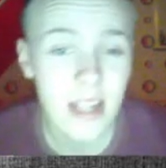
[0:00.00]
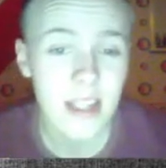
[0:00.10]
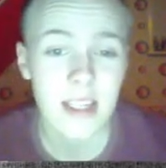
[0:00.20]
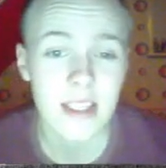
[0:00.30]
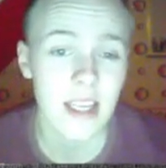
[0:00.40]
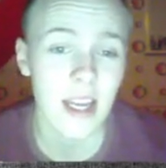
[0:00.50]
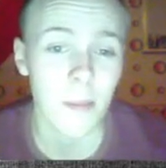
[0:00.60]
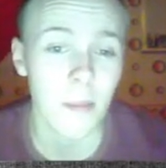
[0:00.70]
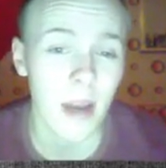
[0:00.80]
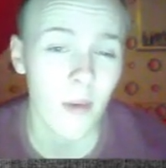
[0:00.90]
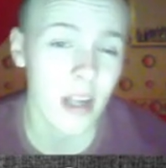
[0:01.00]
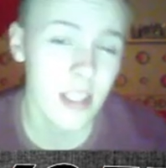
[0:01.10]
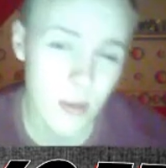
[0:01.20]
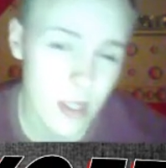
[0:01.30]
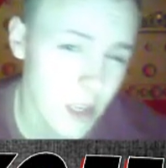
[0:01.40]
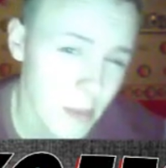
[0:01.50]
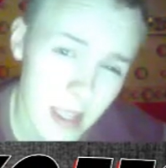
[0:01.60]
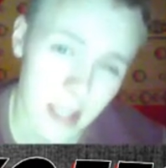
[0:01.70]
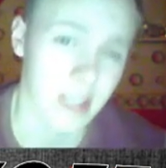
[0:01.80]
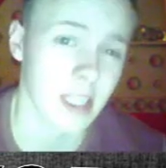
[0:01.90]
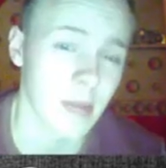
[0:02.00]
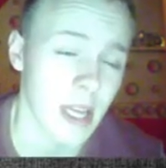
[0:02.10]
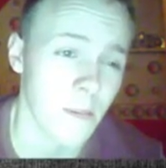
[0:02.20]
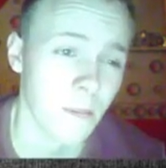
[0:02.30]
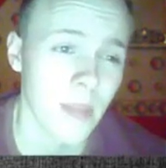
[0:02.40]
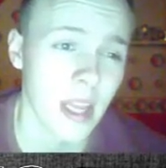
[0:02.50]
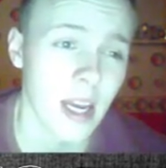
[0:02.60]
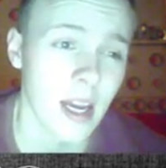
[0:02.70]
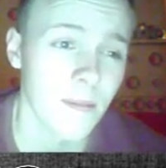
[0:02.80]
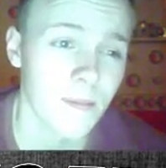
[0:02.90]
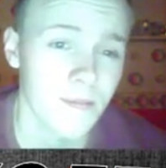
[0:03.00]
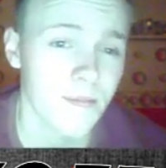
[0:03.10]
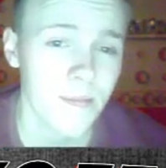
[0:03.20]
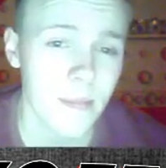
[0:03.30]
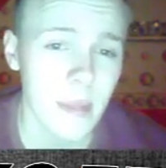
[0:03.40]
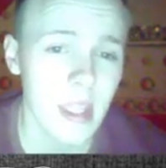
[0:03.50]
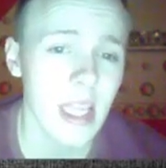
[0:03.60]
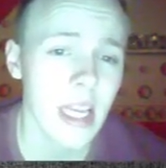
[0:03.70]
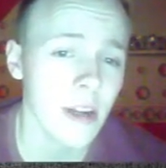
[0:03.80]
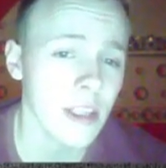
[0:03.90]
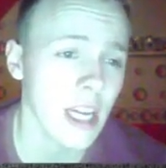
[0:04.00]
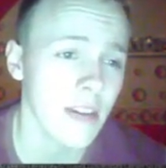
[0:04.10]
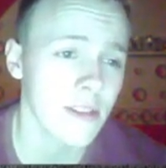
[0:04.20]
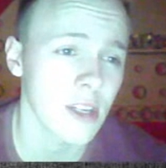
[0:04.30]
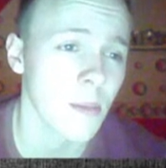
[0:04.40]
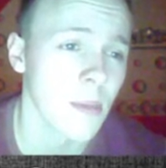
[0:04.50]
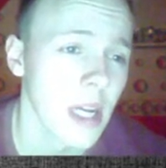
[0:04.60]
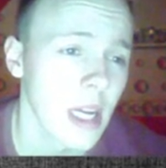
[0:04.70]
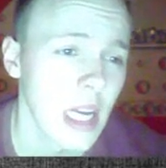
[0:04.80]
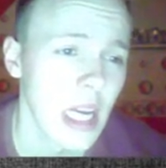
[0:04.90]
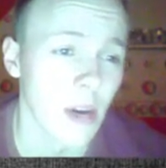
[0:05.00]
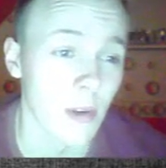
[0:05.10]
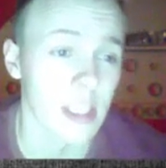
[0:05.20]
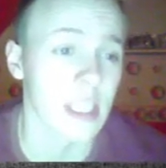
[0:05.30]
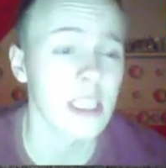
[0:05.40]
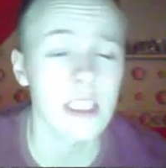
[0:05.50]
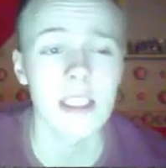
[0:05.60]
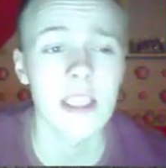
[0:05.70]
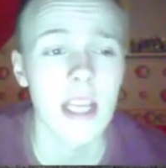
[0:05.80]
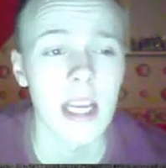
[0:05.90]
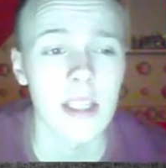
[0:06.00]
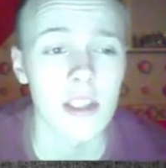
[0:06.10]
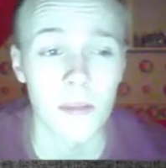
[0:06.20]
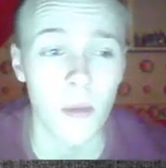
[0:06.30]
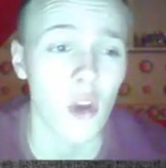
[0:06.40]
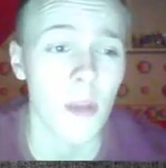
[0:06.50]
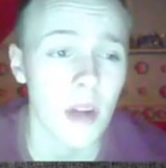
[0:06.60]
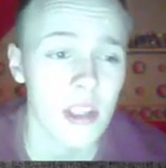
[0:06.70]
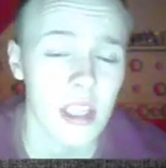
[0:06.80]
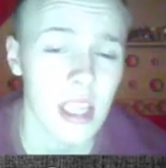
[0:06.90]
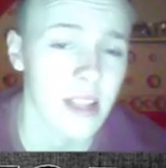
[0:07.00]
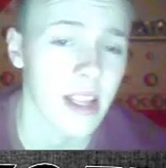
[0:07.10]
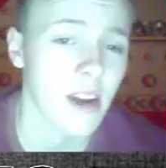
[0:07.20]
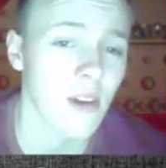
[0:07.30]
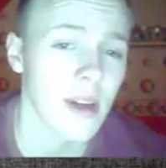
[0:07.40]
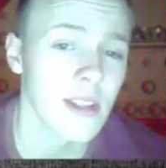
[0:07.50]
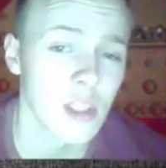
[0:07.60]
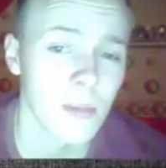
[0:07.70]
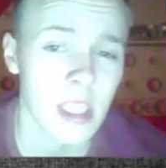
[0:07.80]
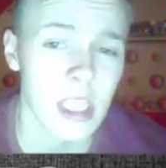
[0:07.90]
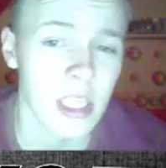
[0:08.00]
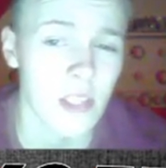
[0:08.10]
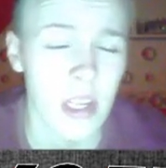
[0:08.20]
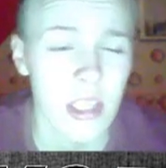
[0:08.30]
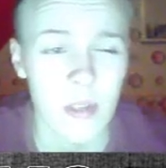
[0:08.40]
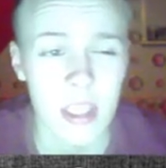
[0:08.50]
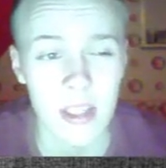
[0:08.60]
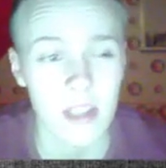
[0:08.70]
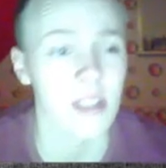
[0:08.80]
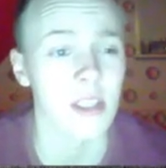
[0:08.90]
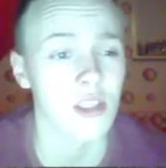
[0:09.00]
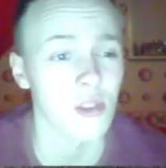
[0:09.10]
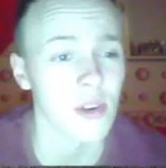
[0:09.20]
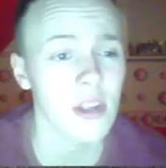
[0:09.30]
meaning that my Raichu was gonna be a thing this game. He does have some resists and some bulky monsters that can take on Raichu, especially since Raichu is not the